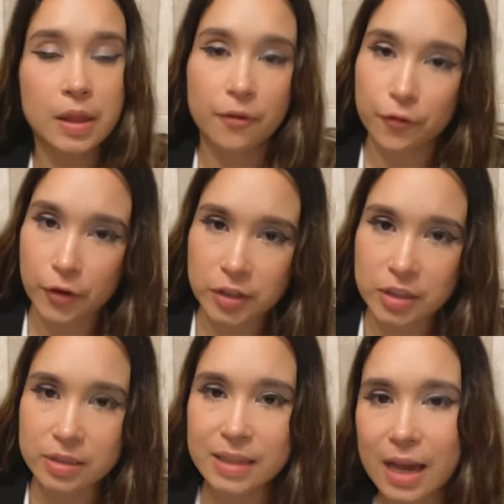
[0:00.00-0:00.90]
The
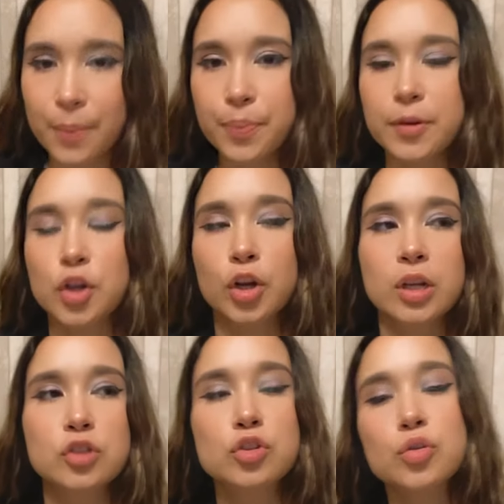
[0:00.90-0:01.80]
first step you're
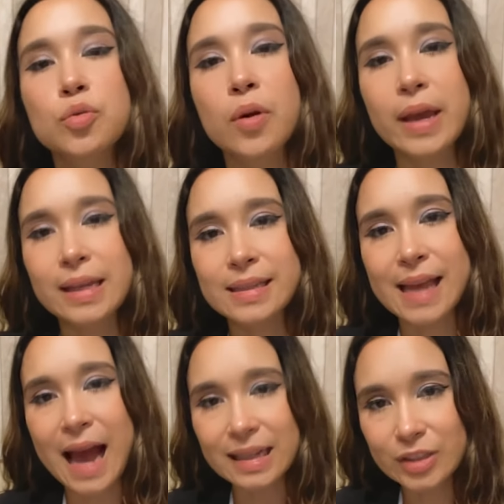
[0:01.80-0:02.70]
gonna do is
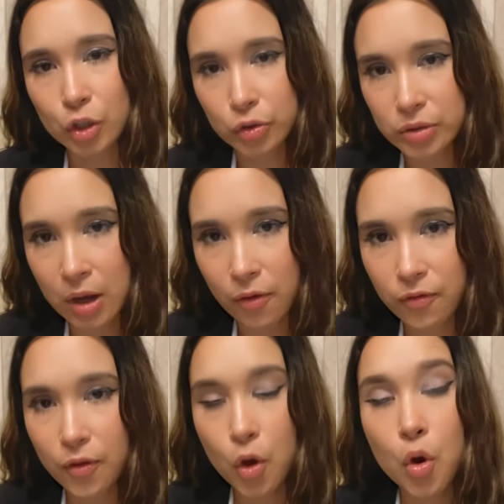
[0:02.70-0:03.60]
ask
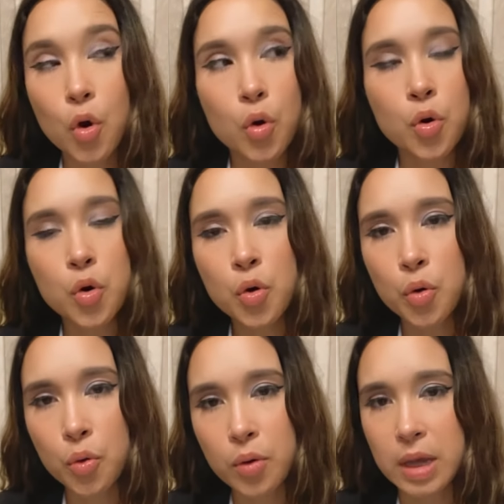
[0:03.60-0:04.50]
yourself,
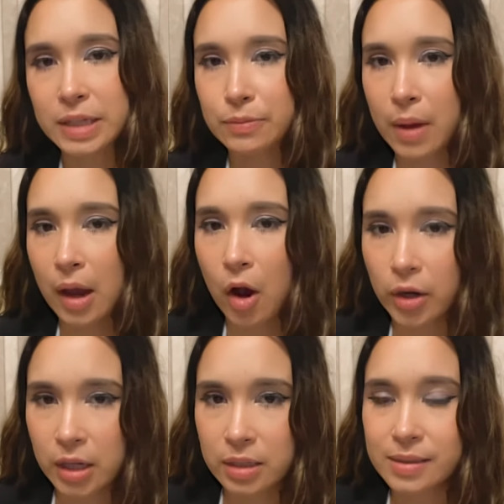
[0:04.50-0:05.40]
who is my
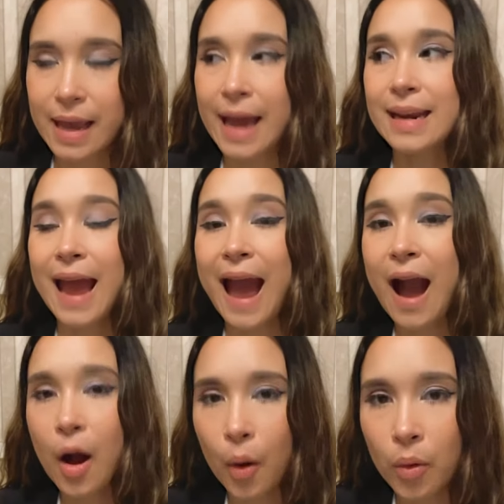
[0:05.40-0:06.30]
audience and
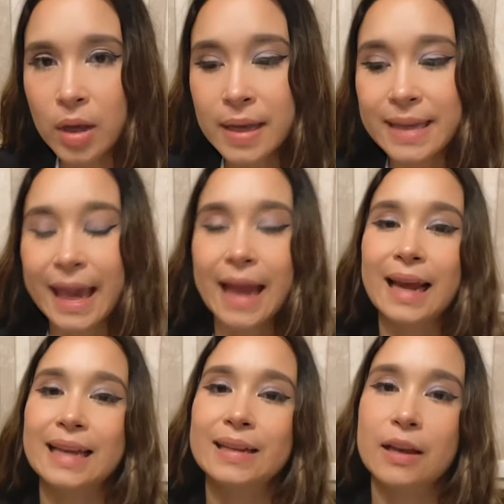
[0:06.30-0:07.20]
how can
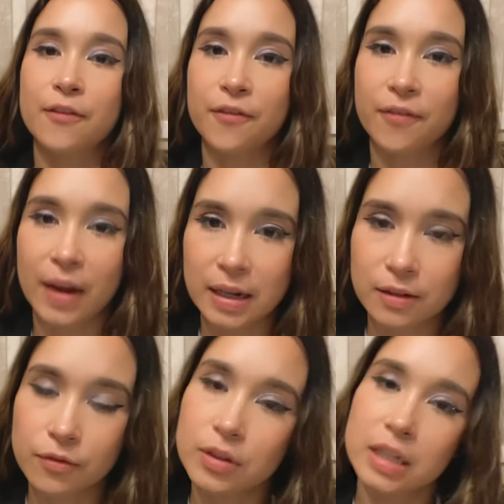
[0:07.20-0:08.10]
I
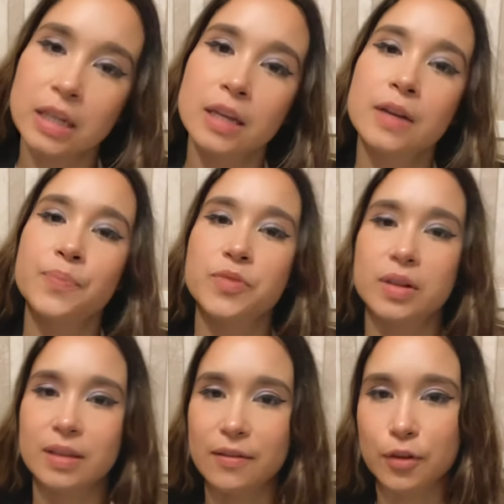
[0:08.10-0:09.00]
effectively
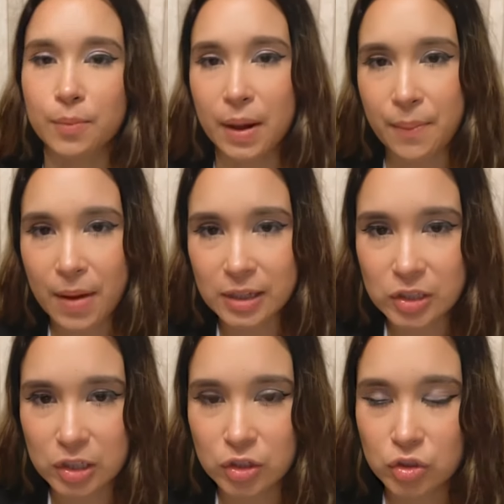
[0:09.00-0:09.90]
deliver my
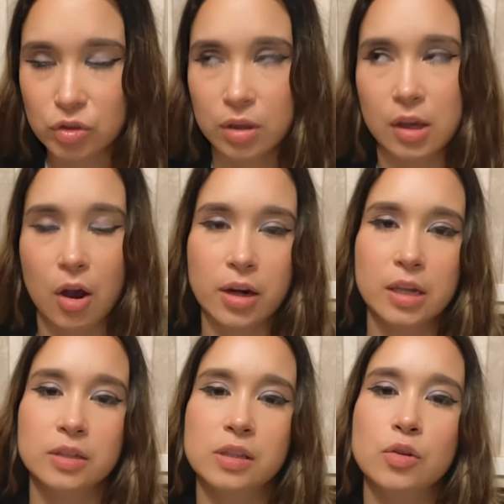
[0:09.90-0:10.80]
message to the
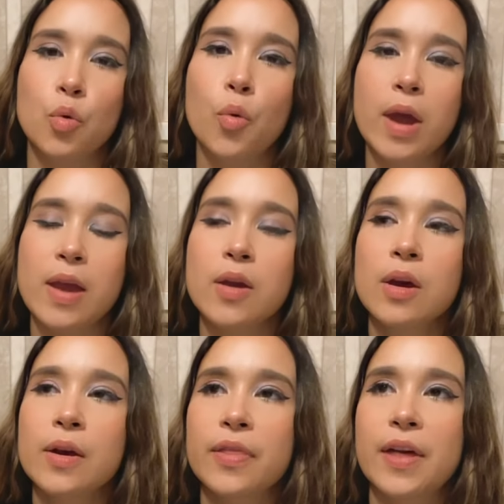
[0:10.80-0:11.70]
audience in a way
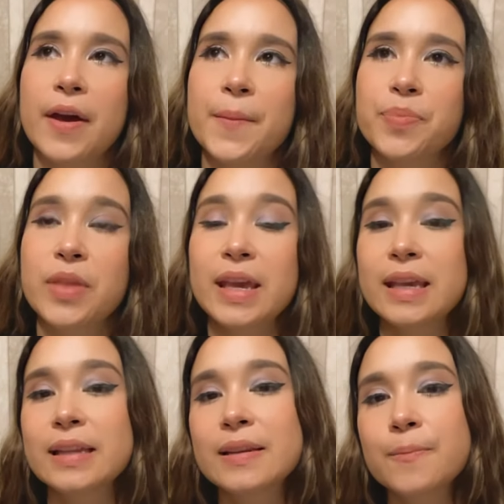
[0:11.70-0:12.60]
that they
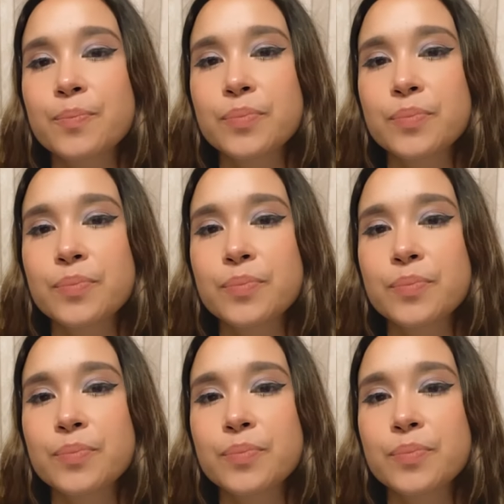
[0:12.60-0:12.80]
can